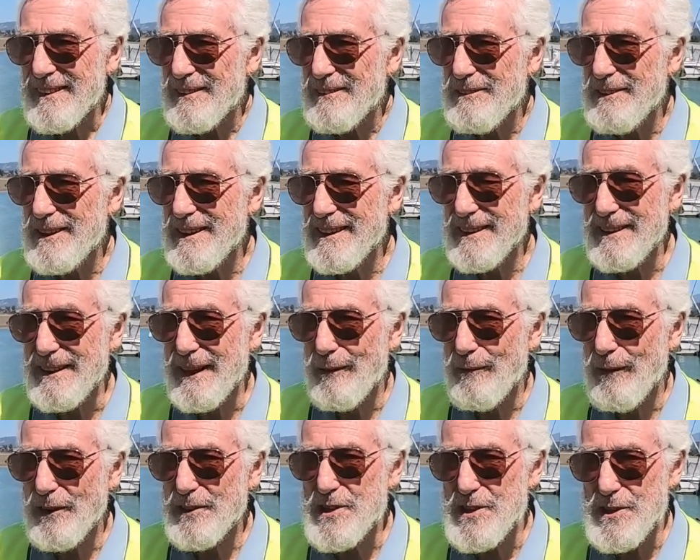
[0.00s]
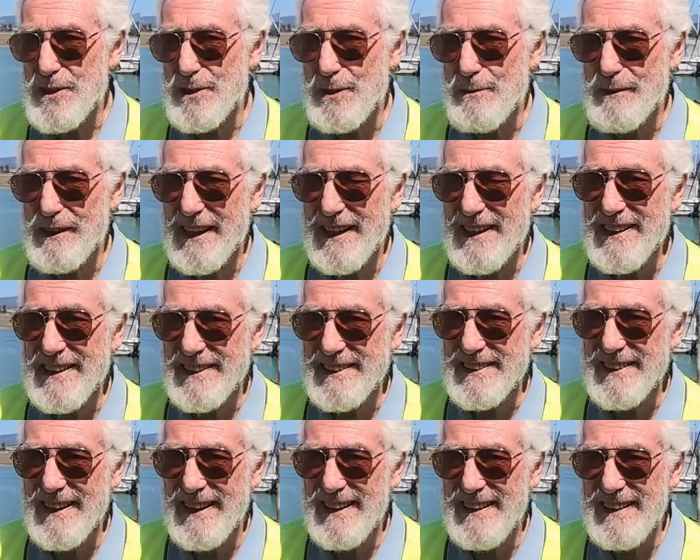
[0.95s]
we didn't know what to do. But
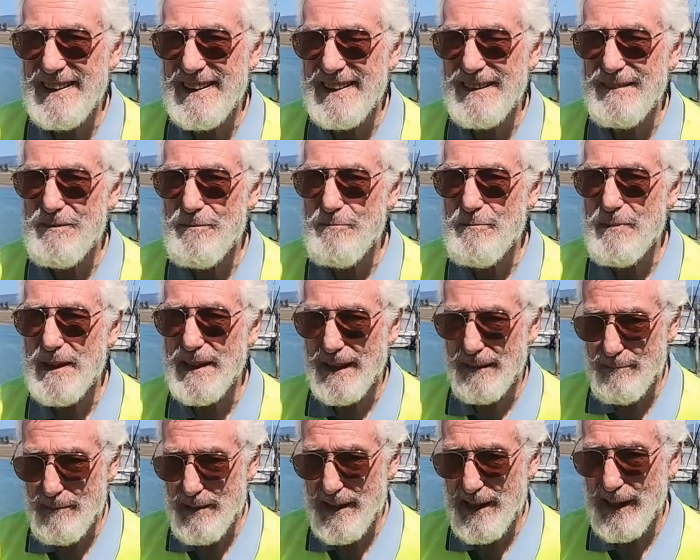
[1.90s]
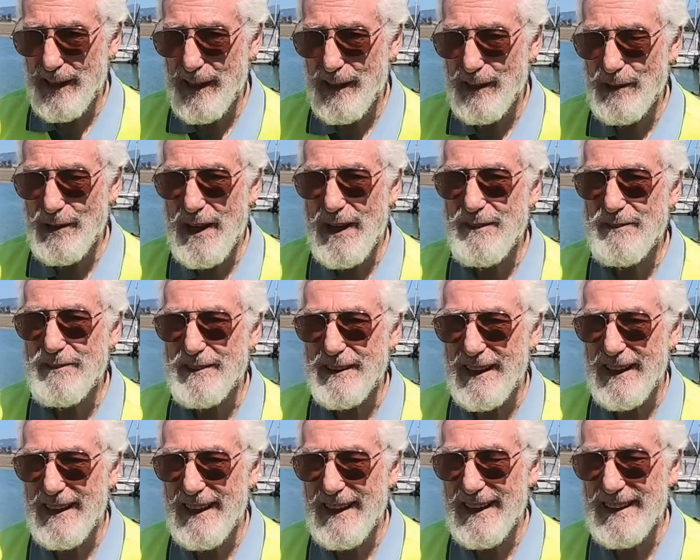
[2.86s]
Ian being an old
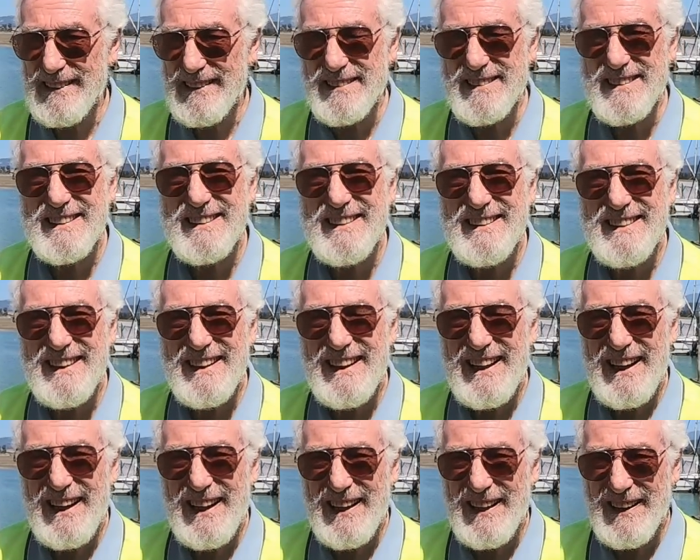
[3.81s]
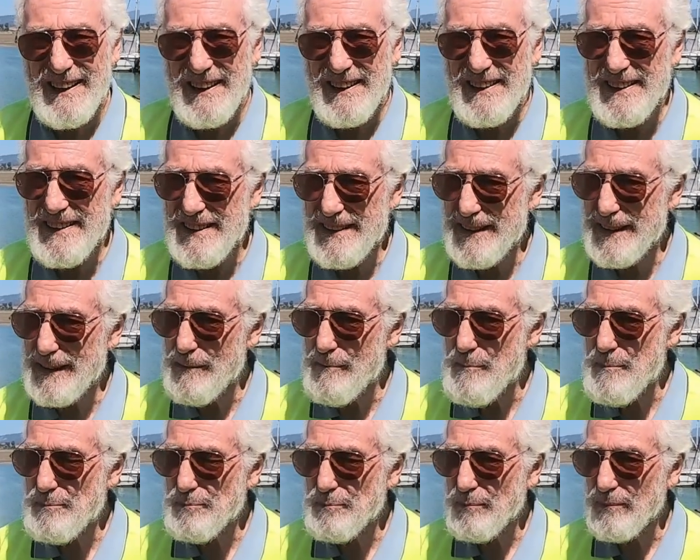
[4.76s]
Africa hand,
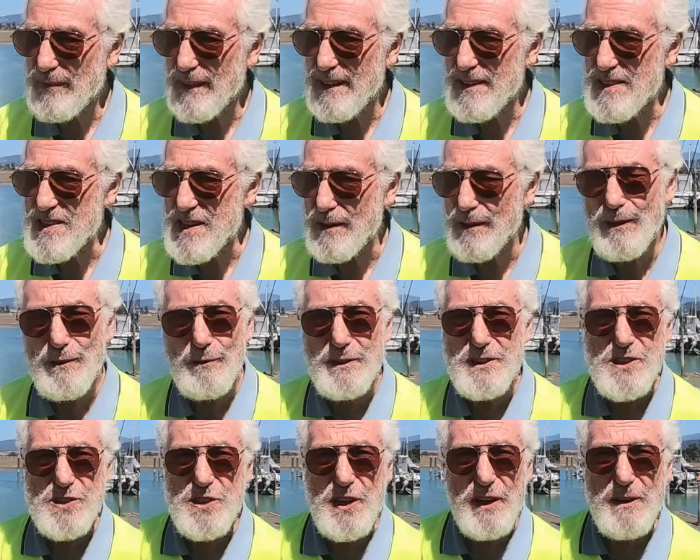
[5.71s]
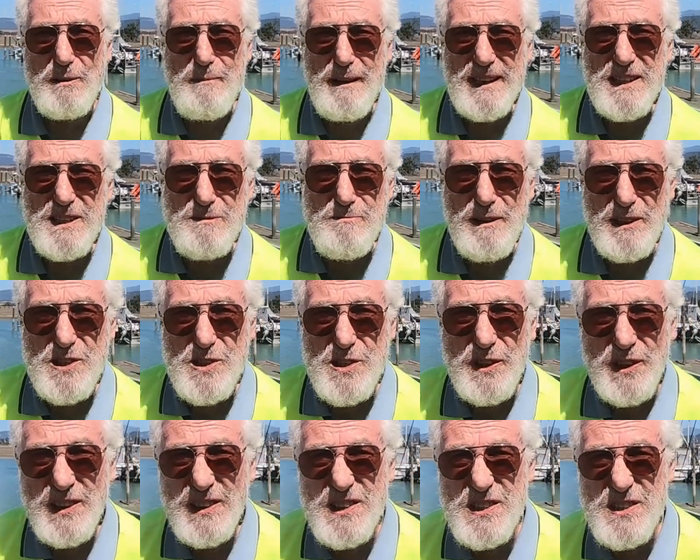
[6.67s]
he said, look, we just got to make as much
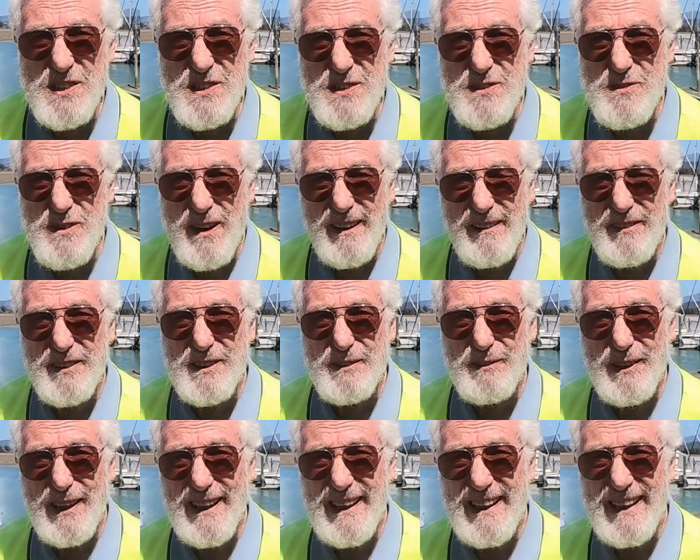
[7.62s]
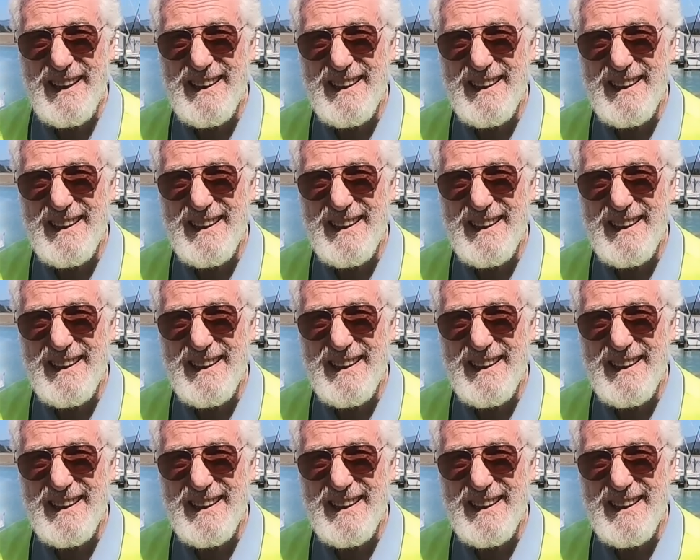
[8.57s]
noise, drive it away.